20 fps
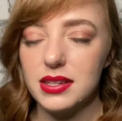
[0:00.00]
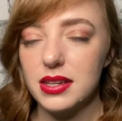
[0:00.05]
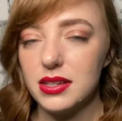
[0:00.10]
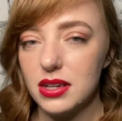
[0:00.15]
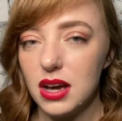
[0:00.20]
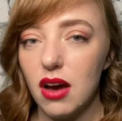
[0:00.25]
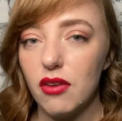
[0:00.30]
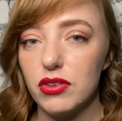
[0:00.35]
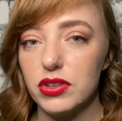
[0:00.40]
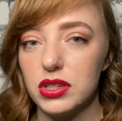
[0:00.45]
it's
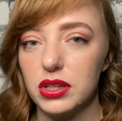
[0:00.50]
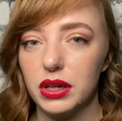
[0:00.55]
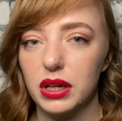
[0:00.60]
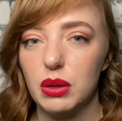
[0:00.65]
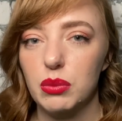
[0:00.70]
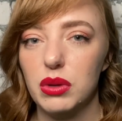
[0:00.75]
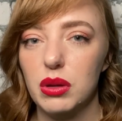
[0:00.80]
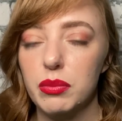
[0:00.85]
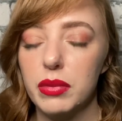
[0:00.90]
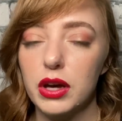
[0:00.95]
obviously going
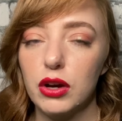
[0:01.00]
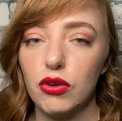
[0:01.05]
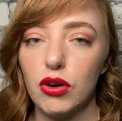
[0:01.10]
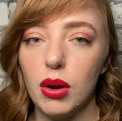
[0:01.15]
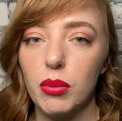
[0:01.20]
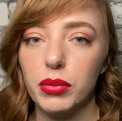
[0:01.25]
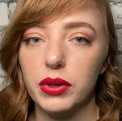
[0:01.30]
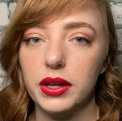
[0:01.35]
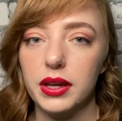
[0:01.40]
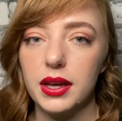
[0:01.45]
to be a bit
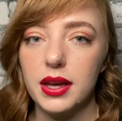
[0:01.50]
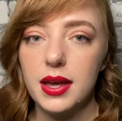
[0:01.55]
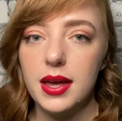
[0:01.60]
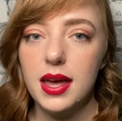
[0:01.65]
crumbly.